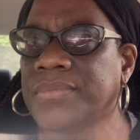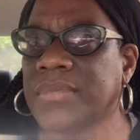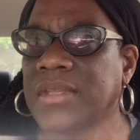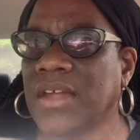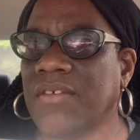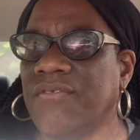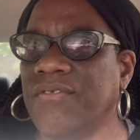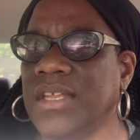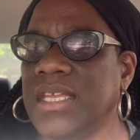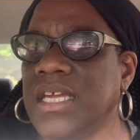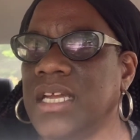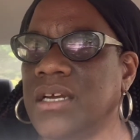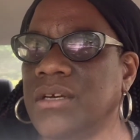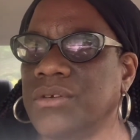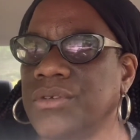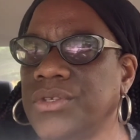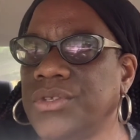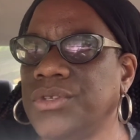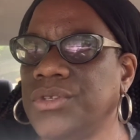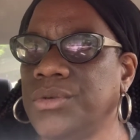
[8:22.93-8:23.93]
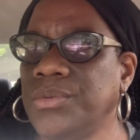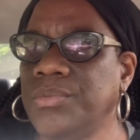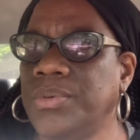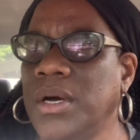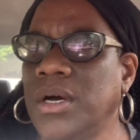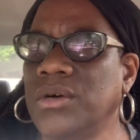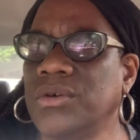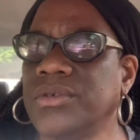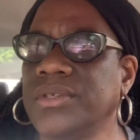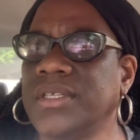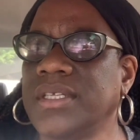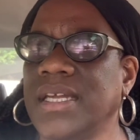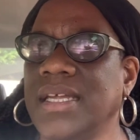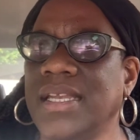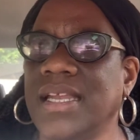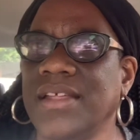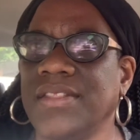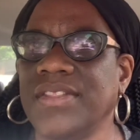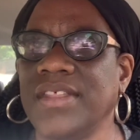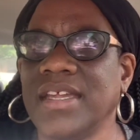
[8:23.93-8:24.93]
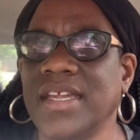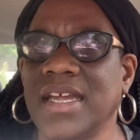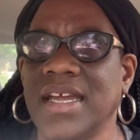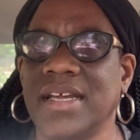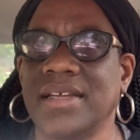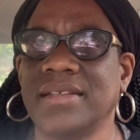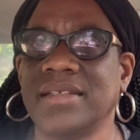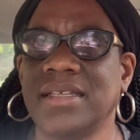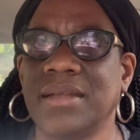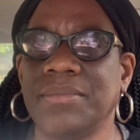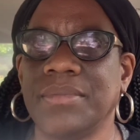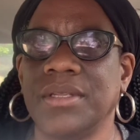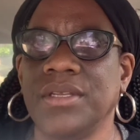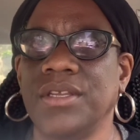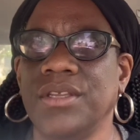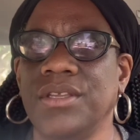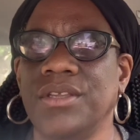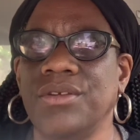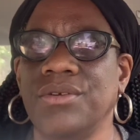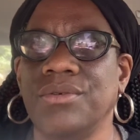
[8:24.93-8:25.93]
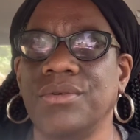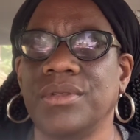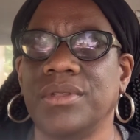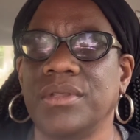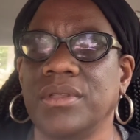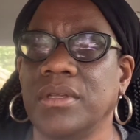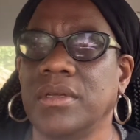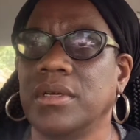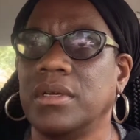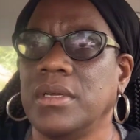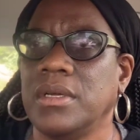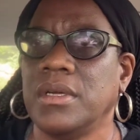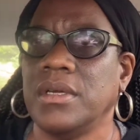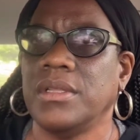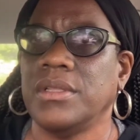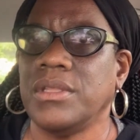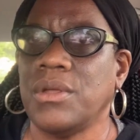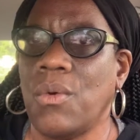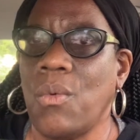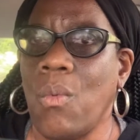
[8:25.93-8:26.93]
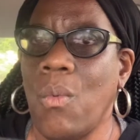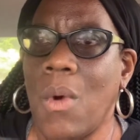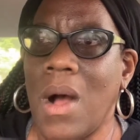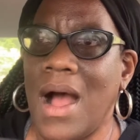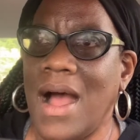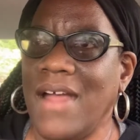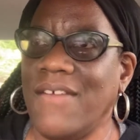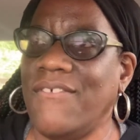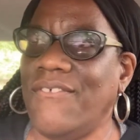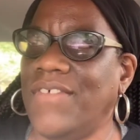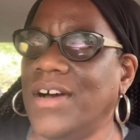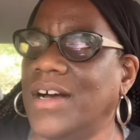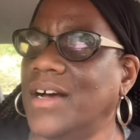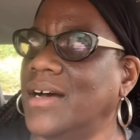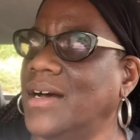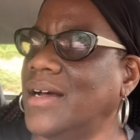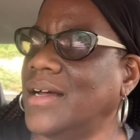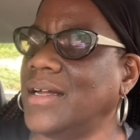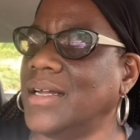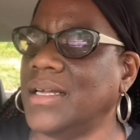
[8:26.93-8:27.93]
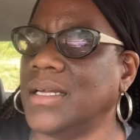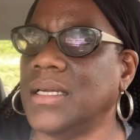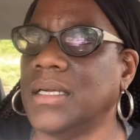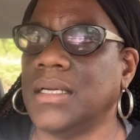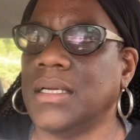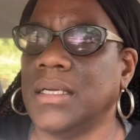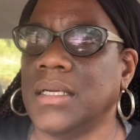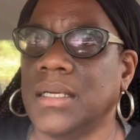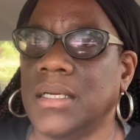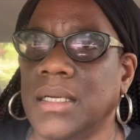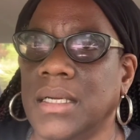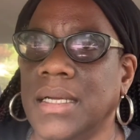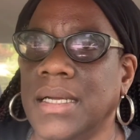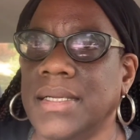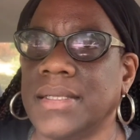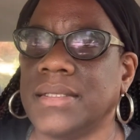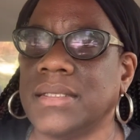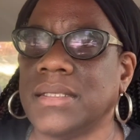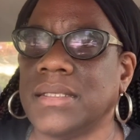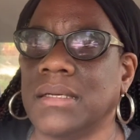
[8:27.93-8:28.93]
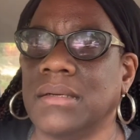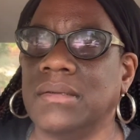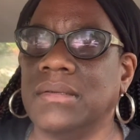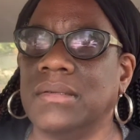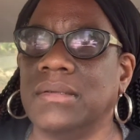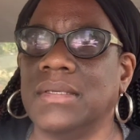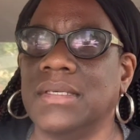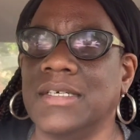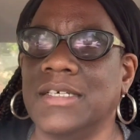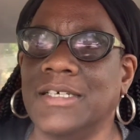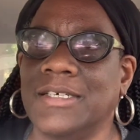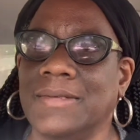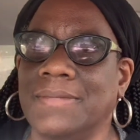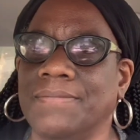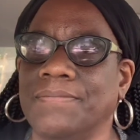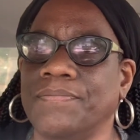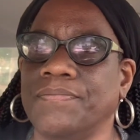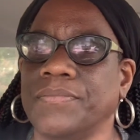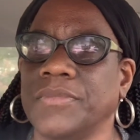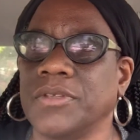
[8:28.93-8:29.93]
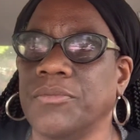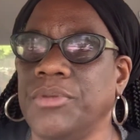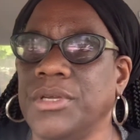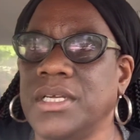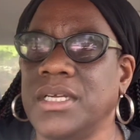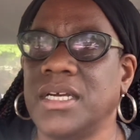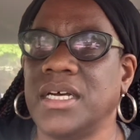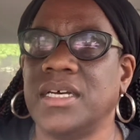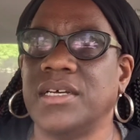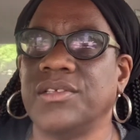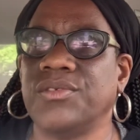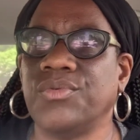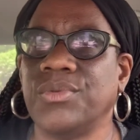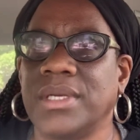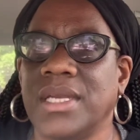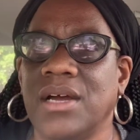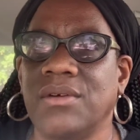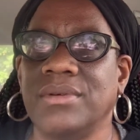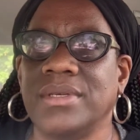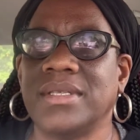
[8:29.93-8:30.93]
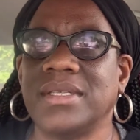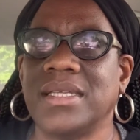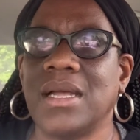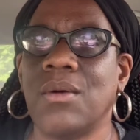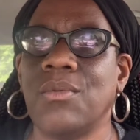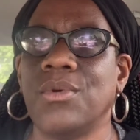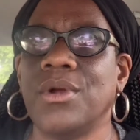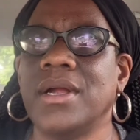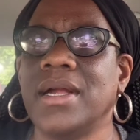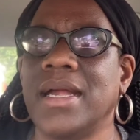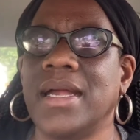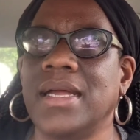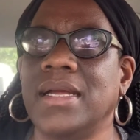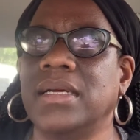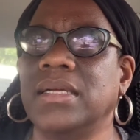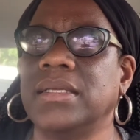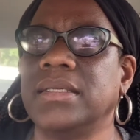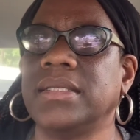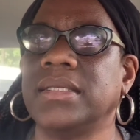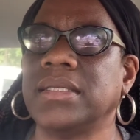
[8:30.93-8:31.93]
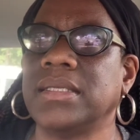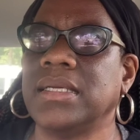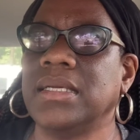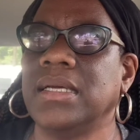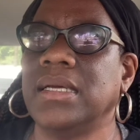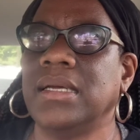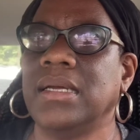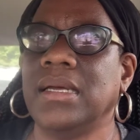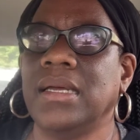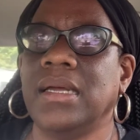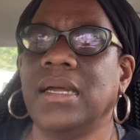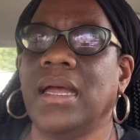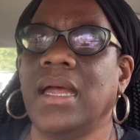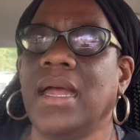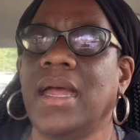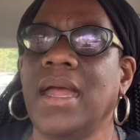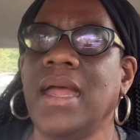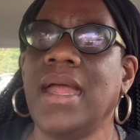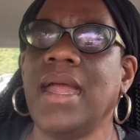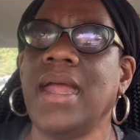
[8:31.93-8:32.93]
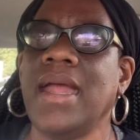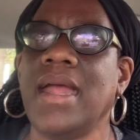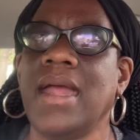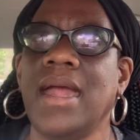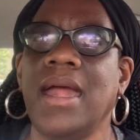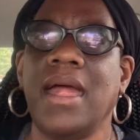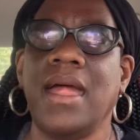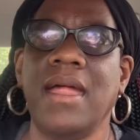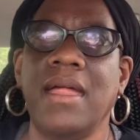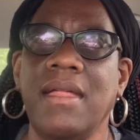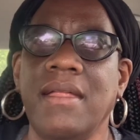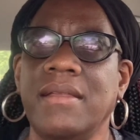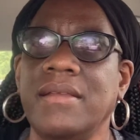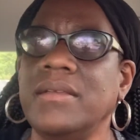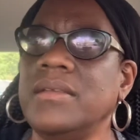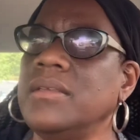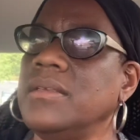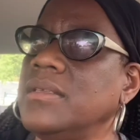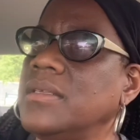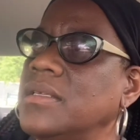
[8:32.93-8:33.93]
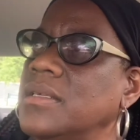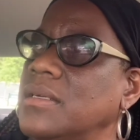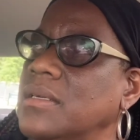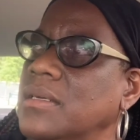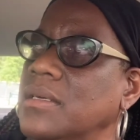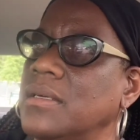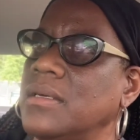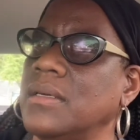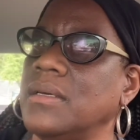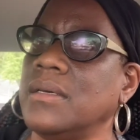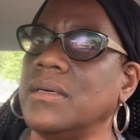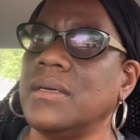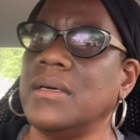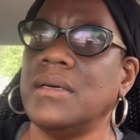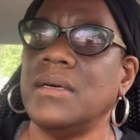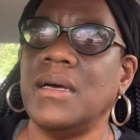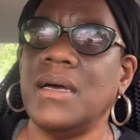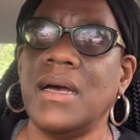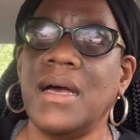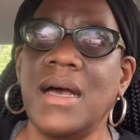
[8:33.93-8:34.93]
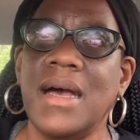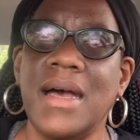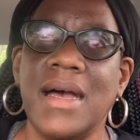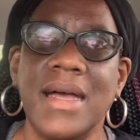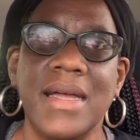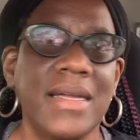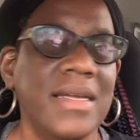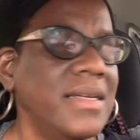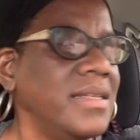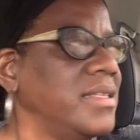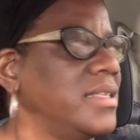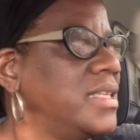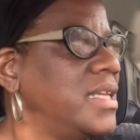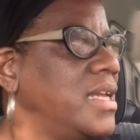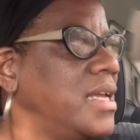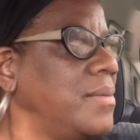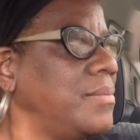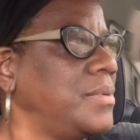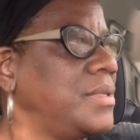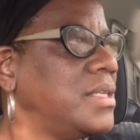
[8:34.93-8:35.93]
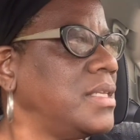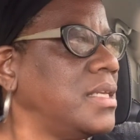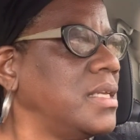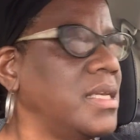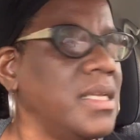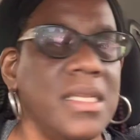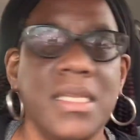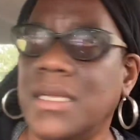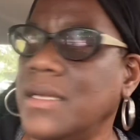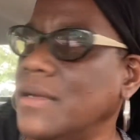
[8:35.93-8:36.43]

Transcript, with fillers: videos to post, and I think it has something to do with the Wi-Fi, and so um, because when I was somewhere else and I attempted